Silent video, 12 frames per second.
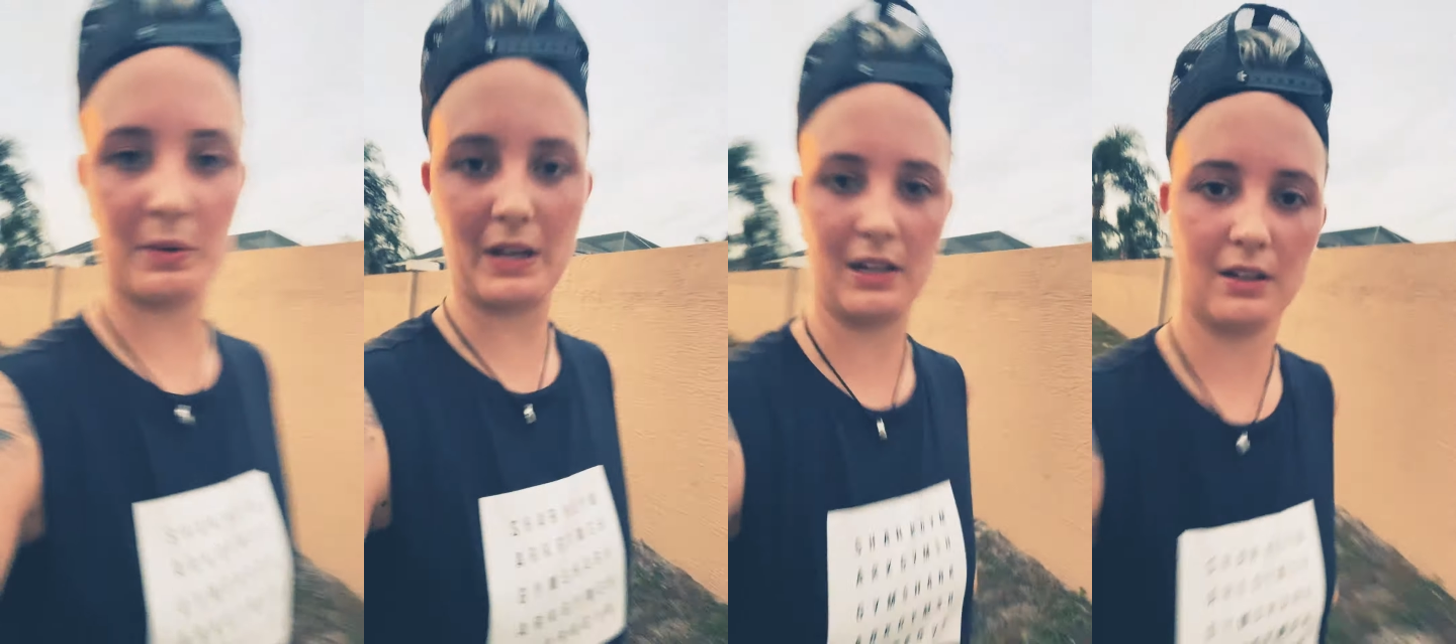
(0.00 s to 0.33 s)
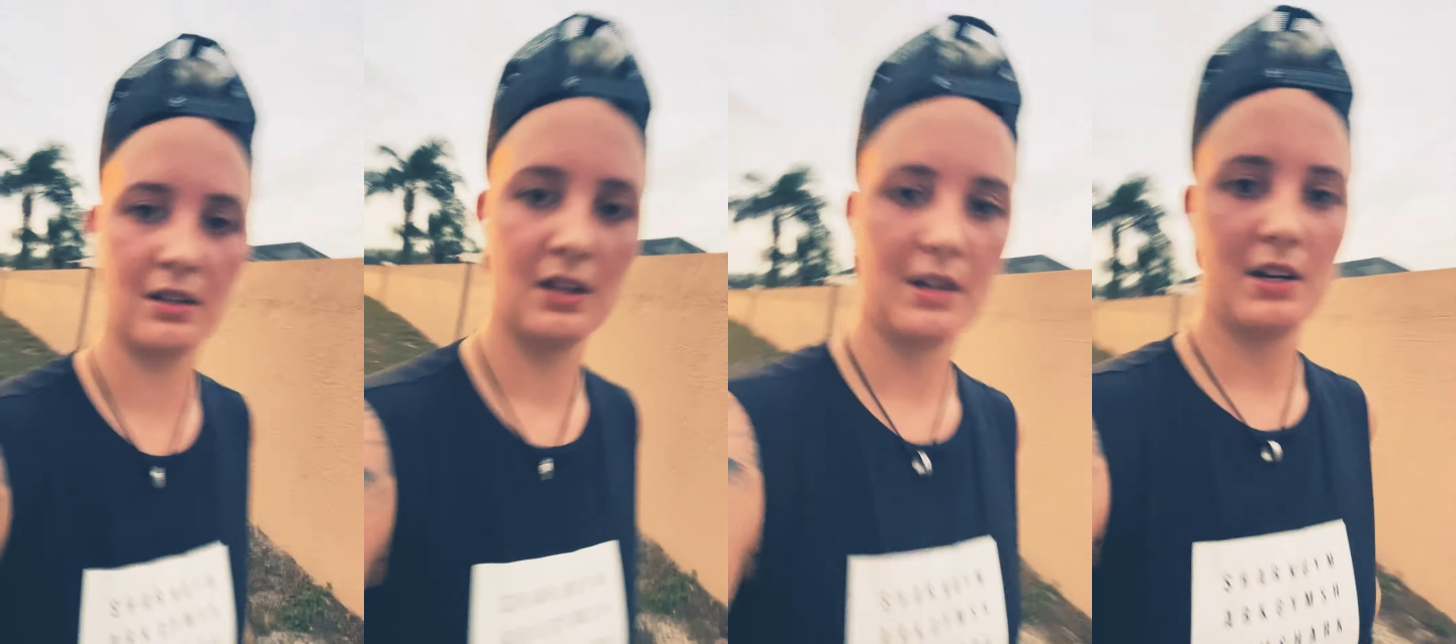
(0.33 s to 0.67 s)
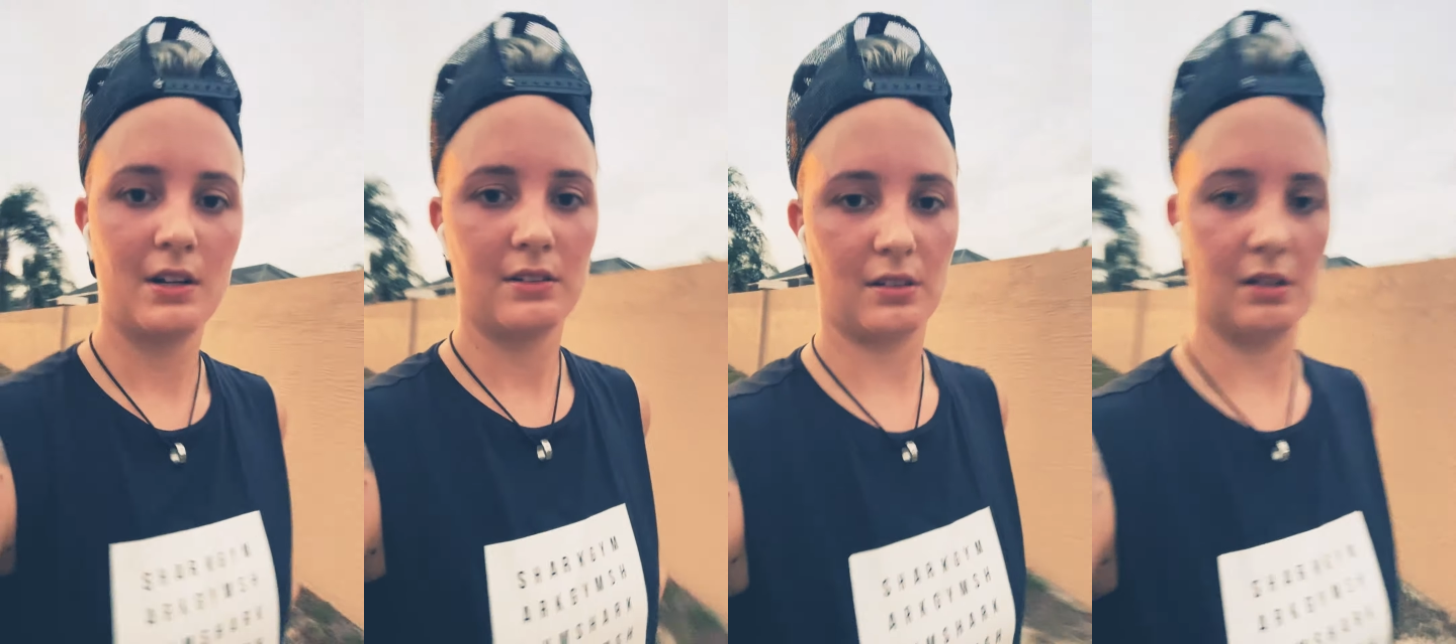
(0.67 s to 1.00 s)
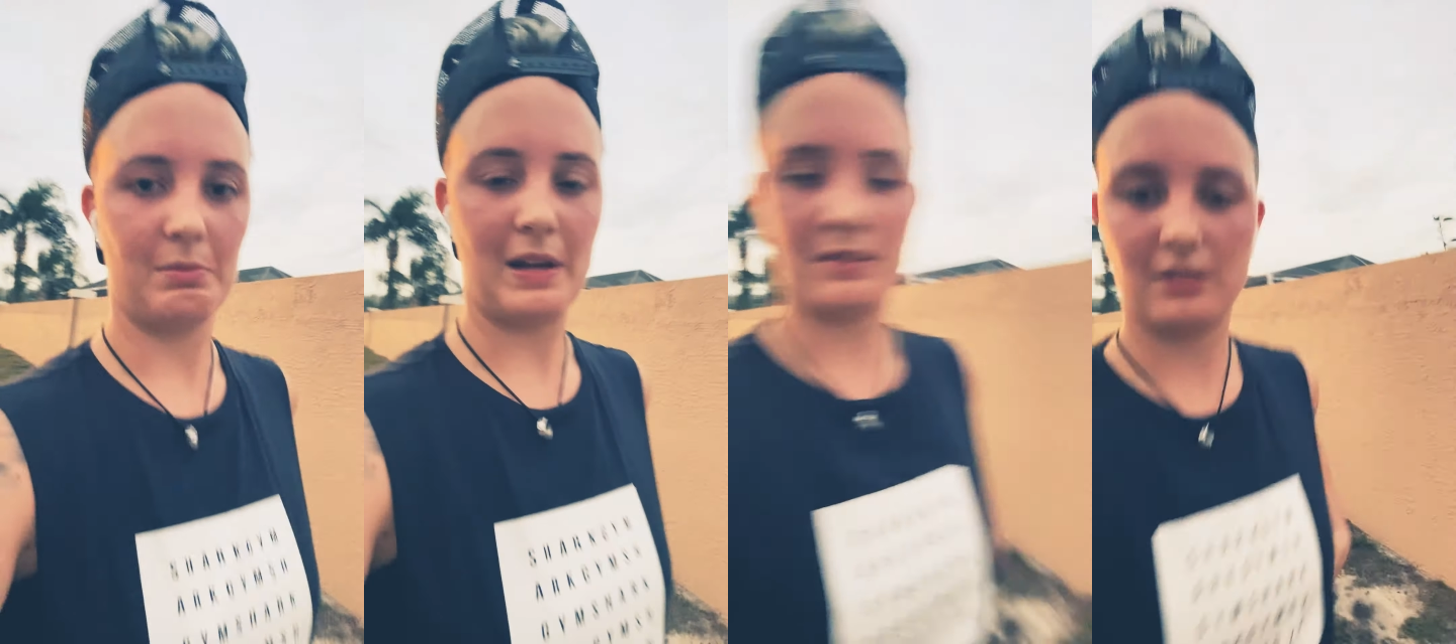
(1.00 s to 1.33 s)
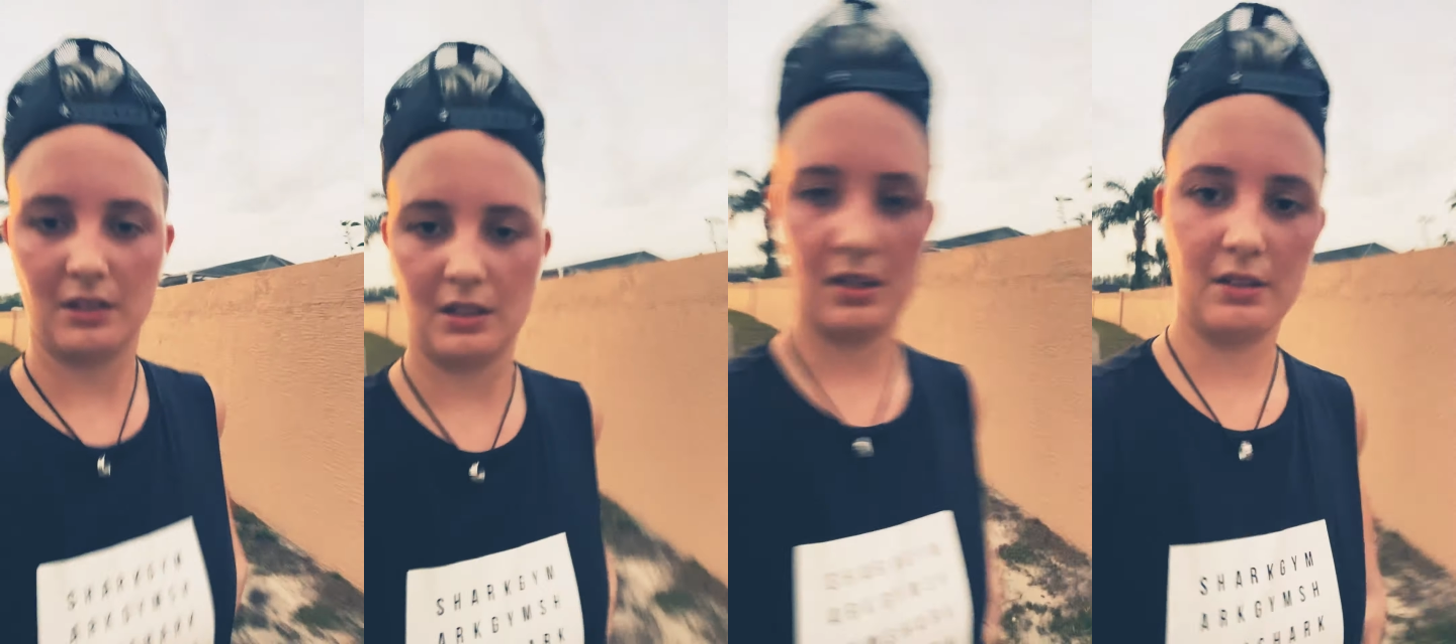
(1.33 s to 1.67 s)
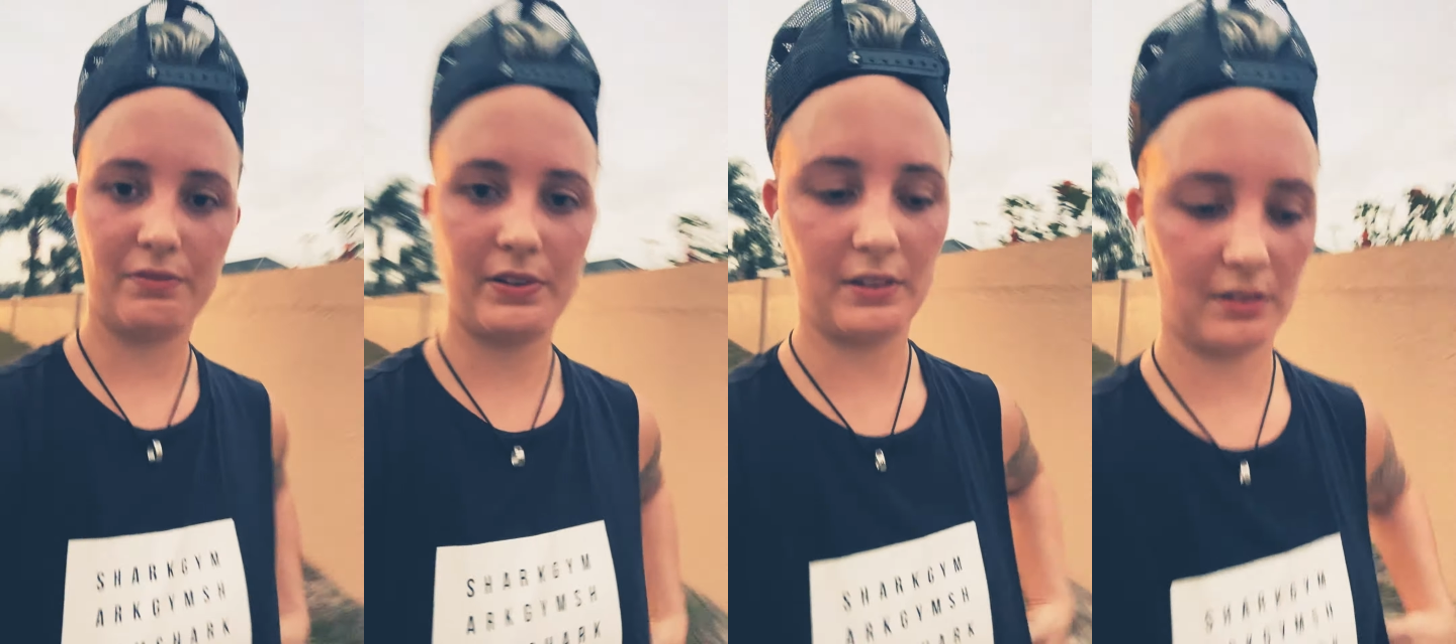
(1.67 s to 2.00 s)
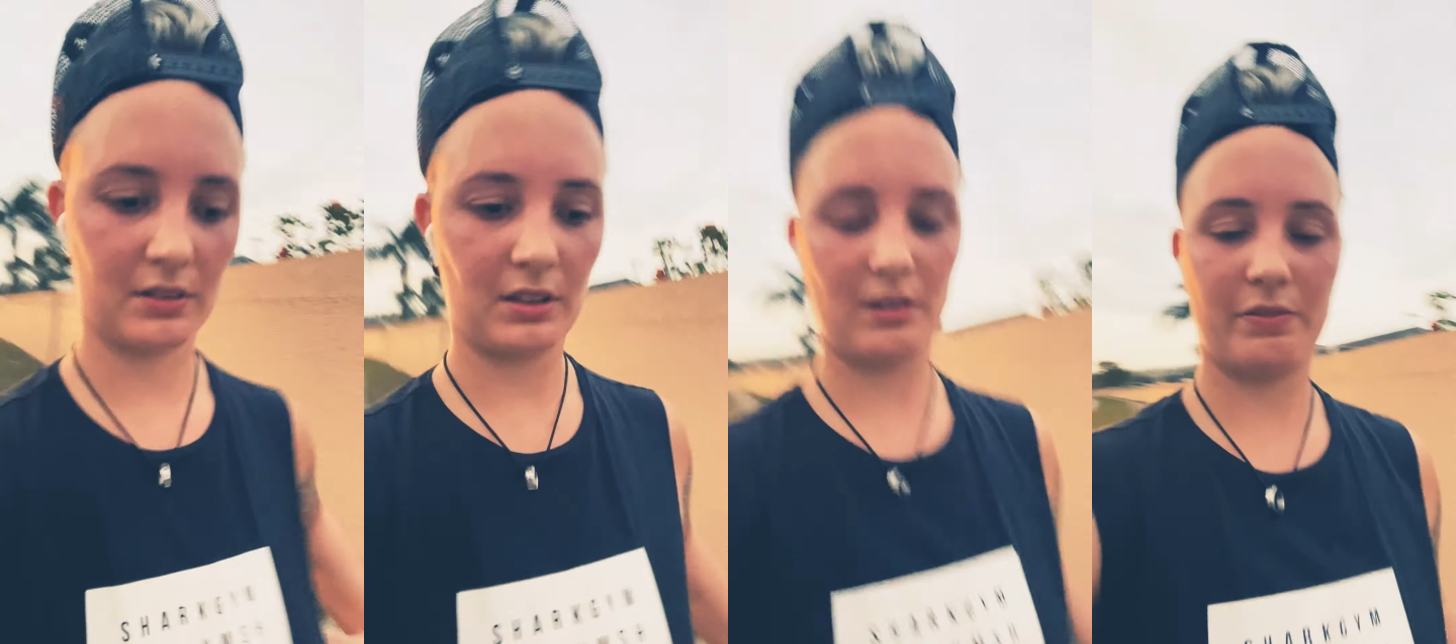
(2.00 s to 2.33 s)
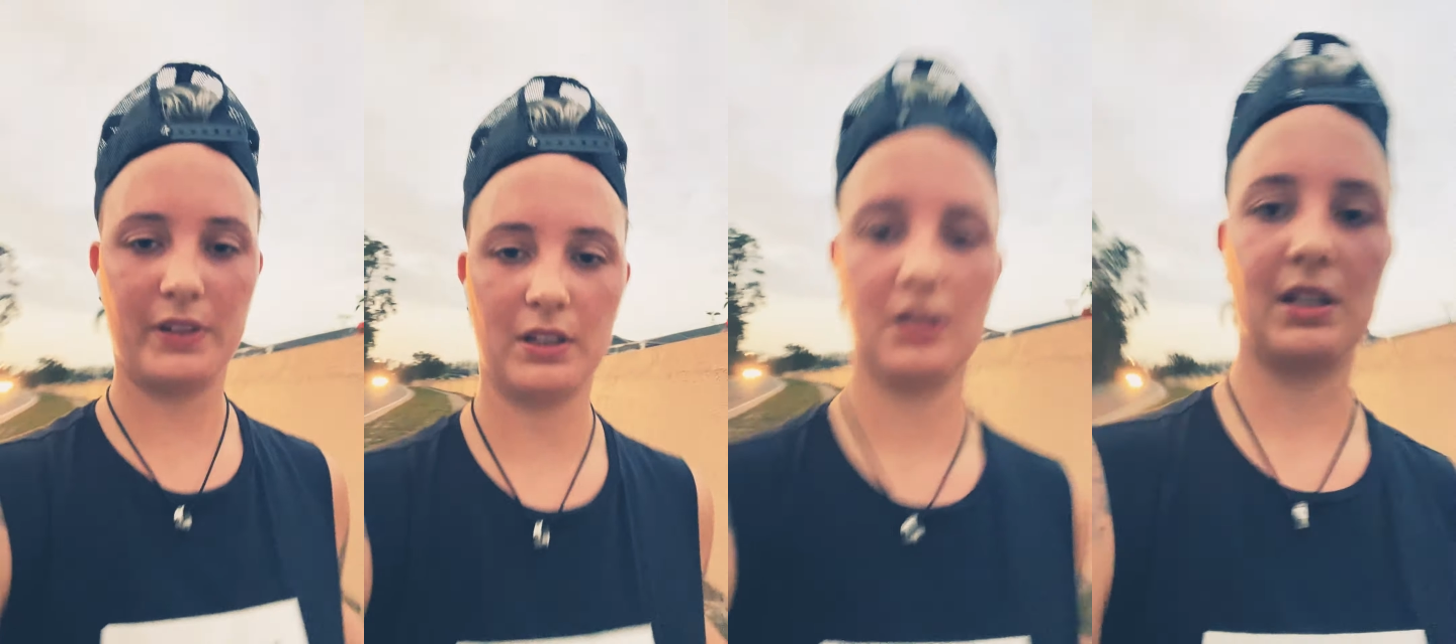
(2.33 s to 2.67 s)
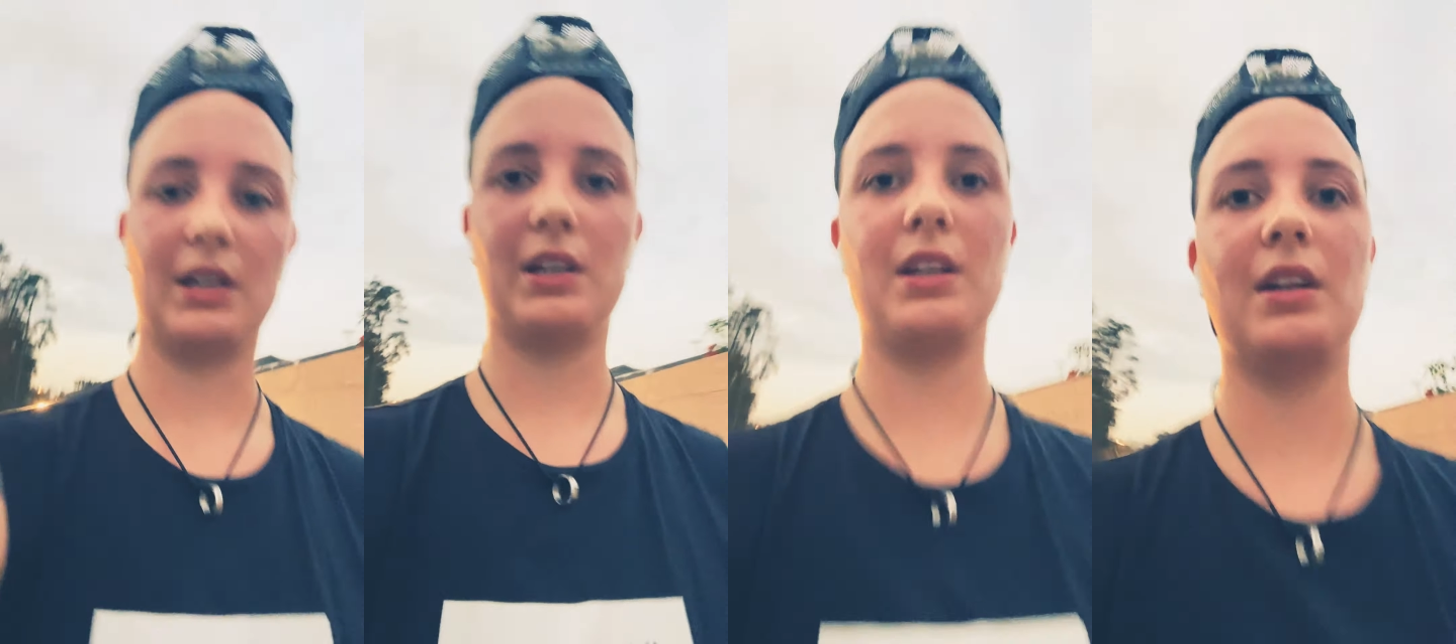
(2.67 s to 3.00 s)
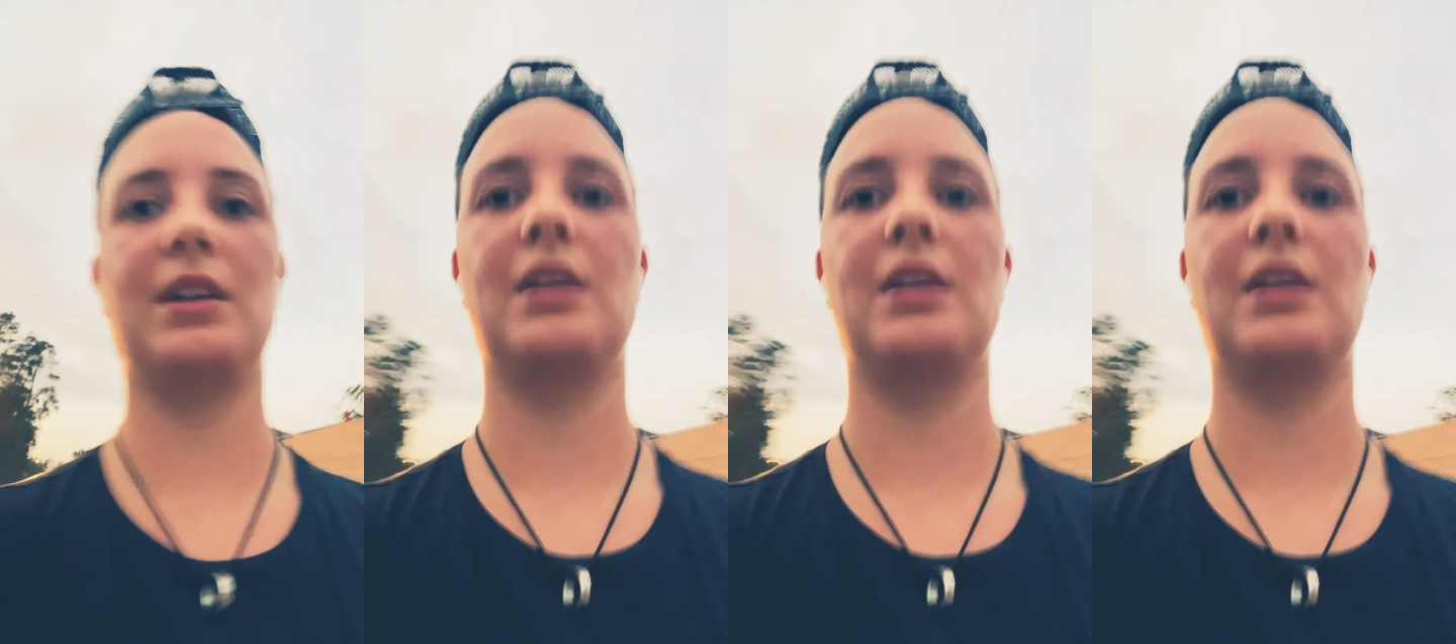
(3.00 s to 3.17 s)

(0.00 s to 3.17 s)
weight, but mentally and physically feel good.